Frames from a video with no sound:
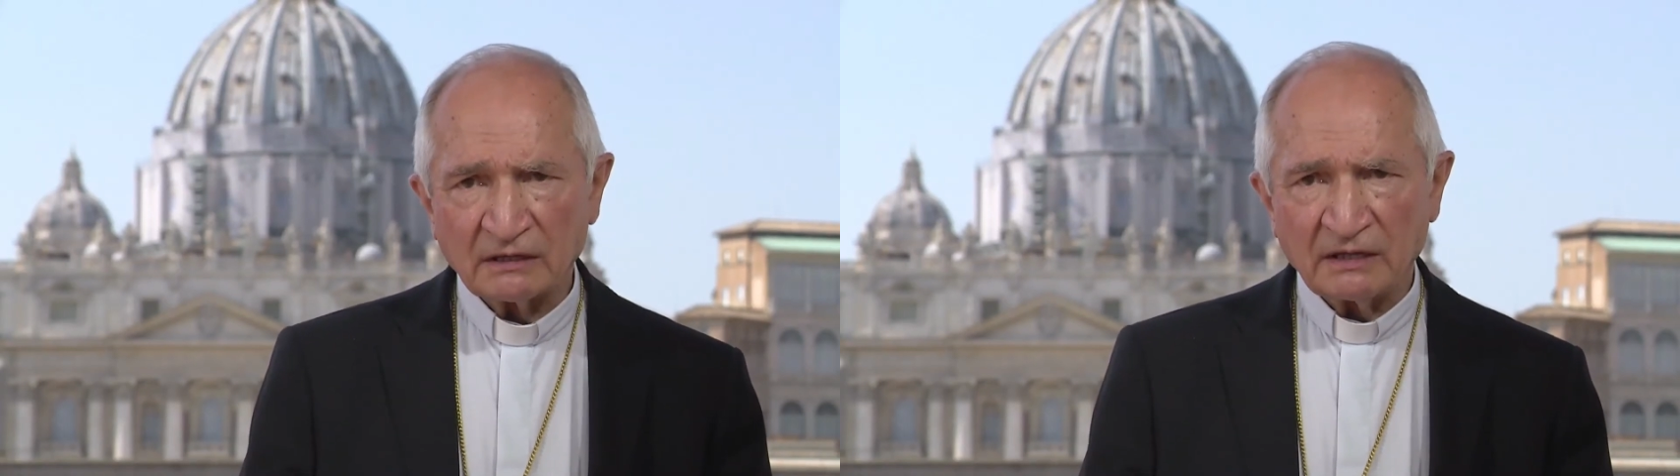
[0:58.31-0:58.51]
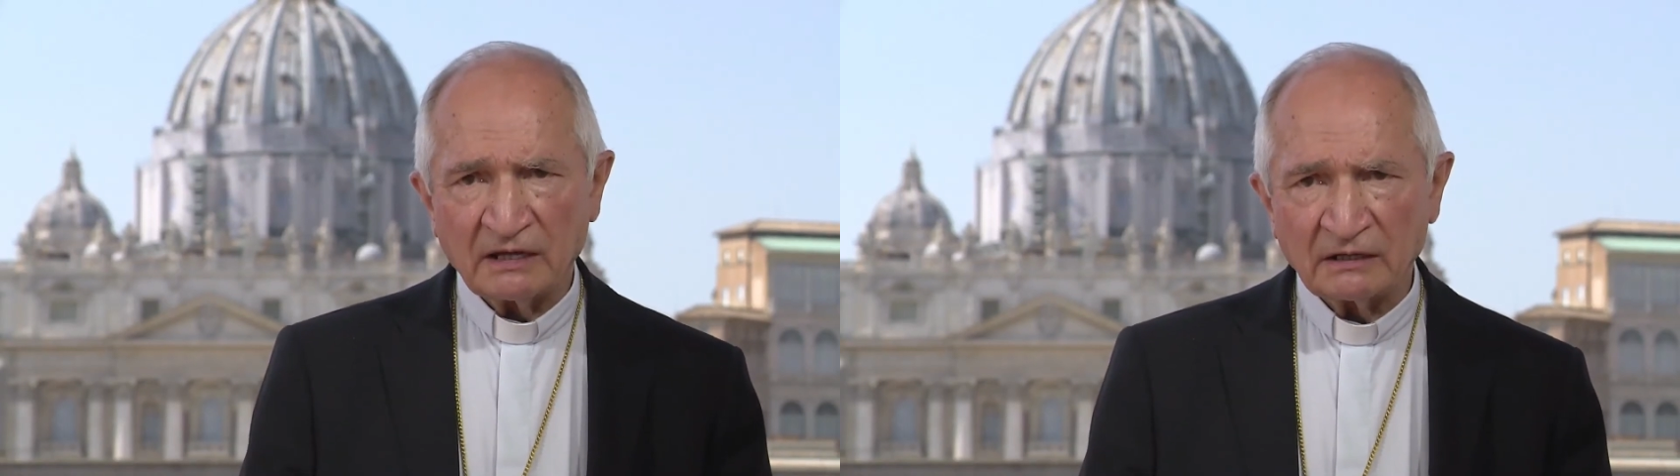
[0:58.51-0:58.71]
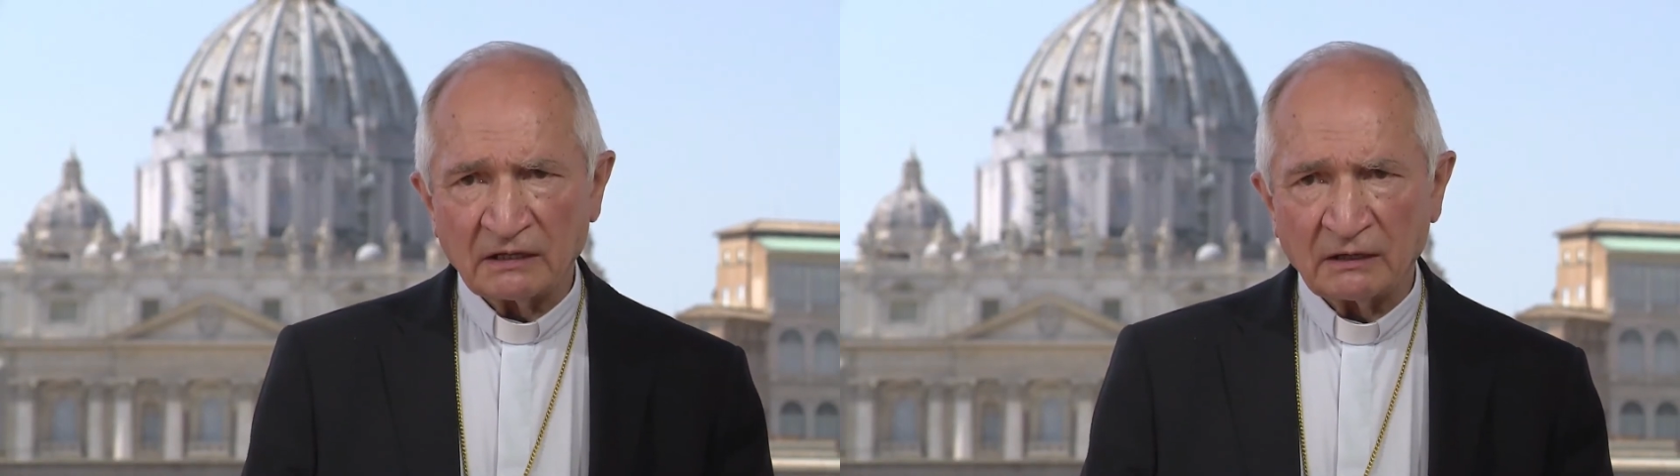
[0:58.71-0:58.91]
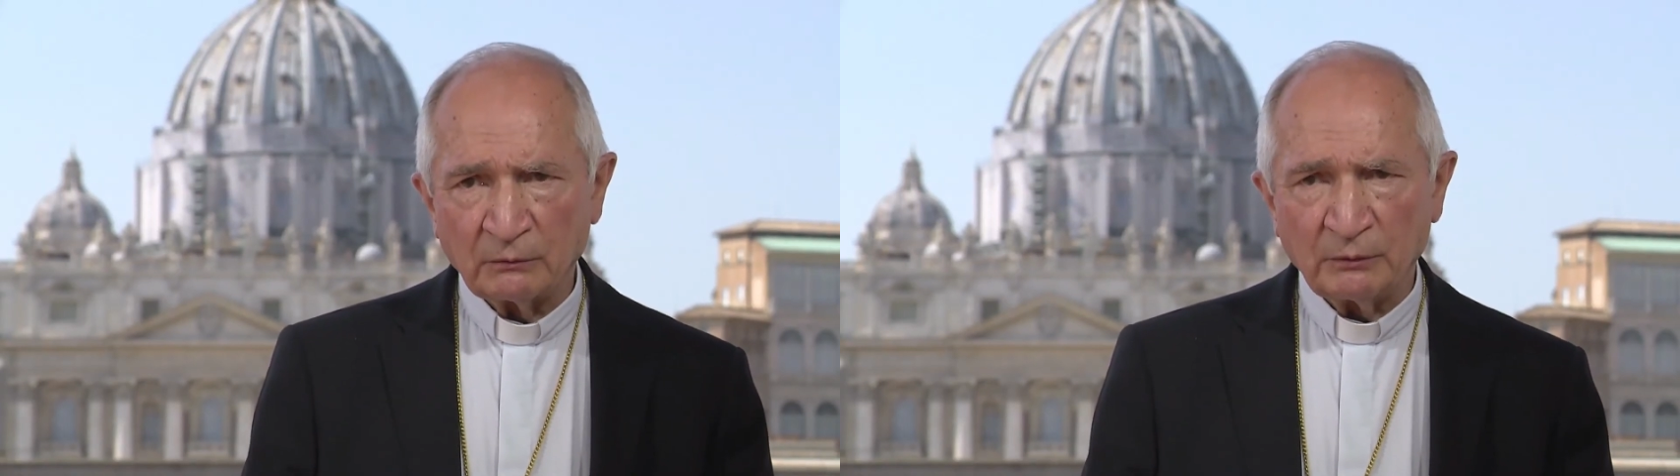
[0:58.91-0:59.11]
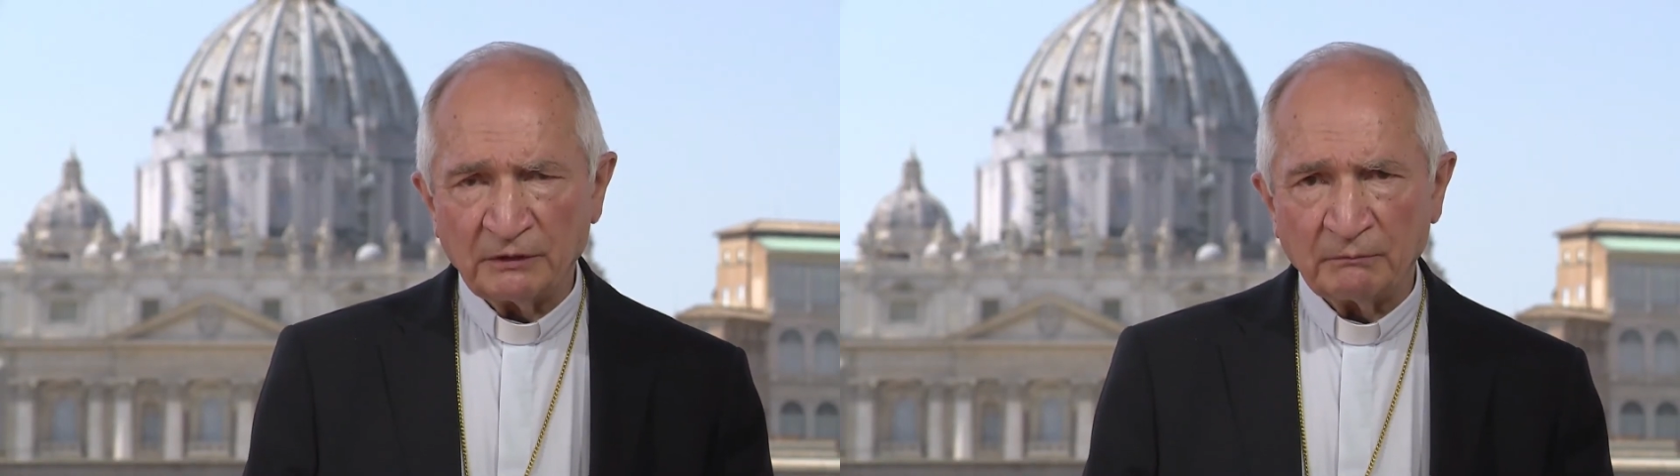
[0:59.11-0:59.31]
then
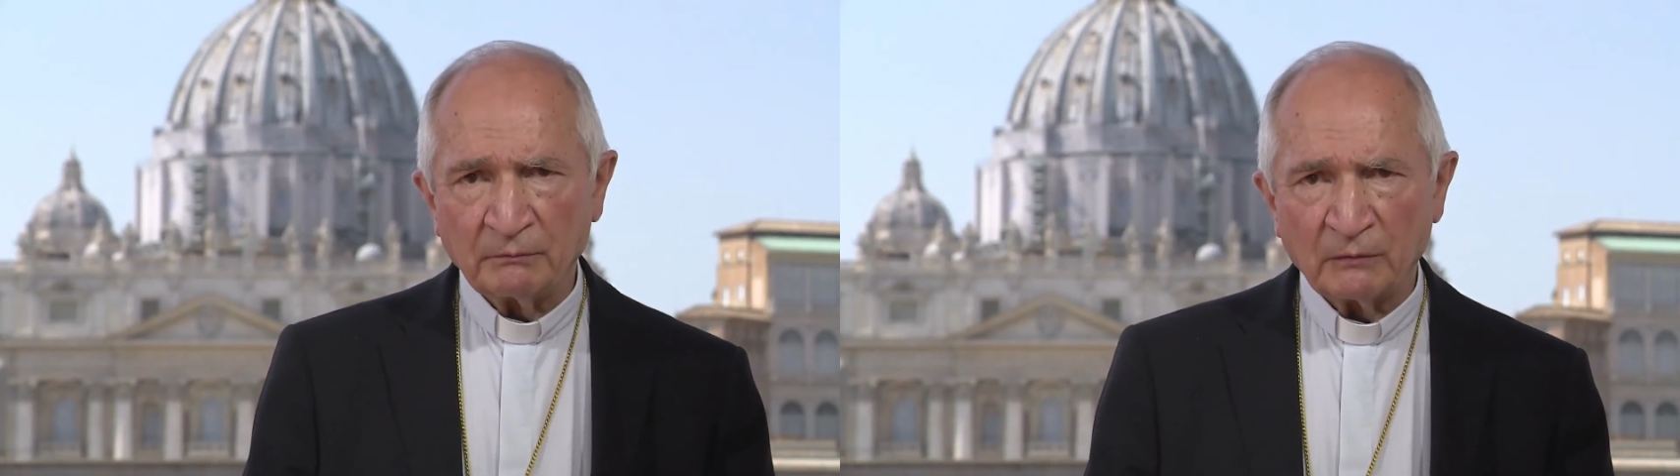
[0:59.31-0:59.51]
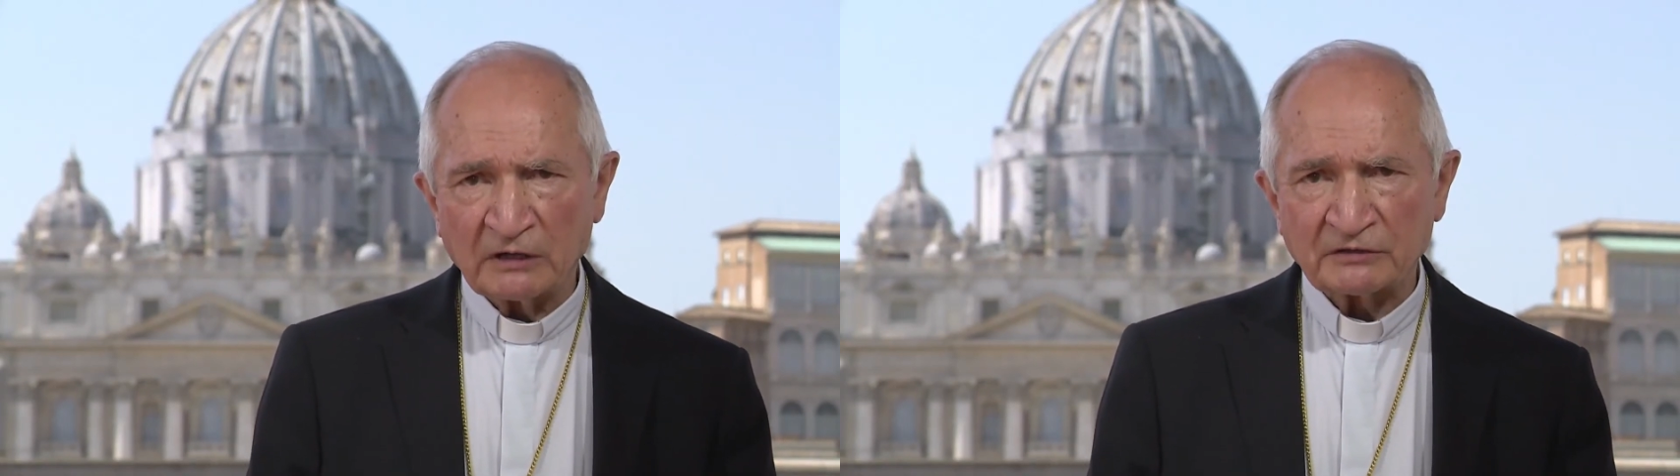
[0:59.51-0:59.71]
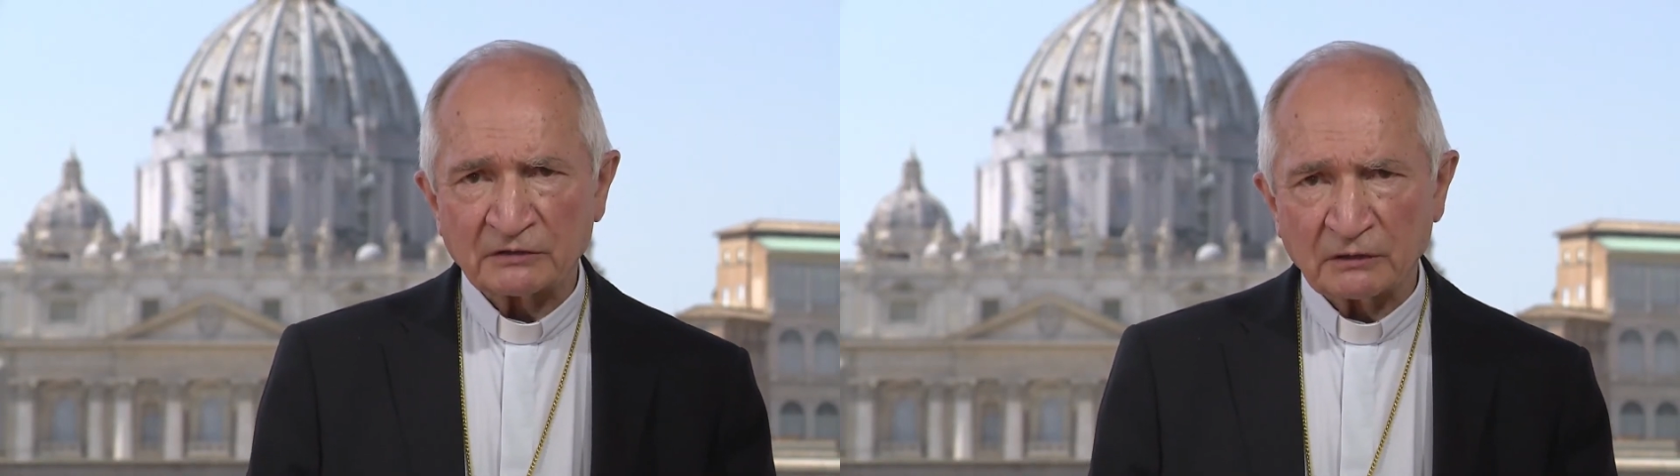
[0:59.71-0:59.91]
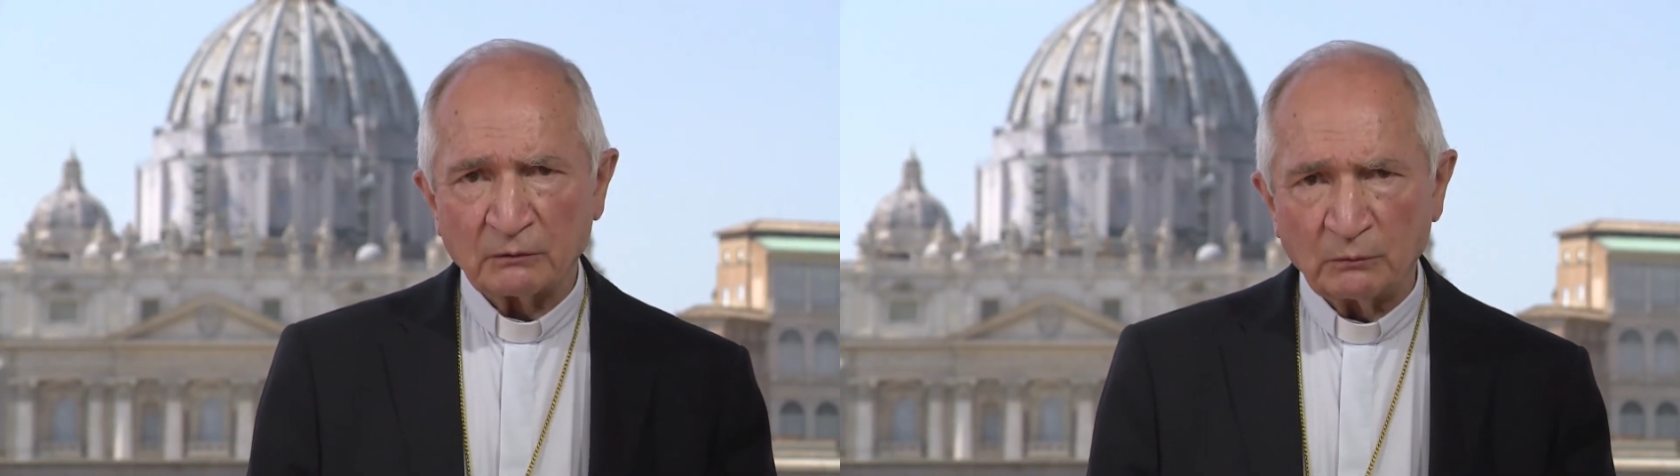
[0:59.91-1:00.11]
we must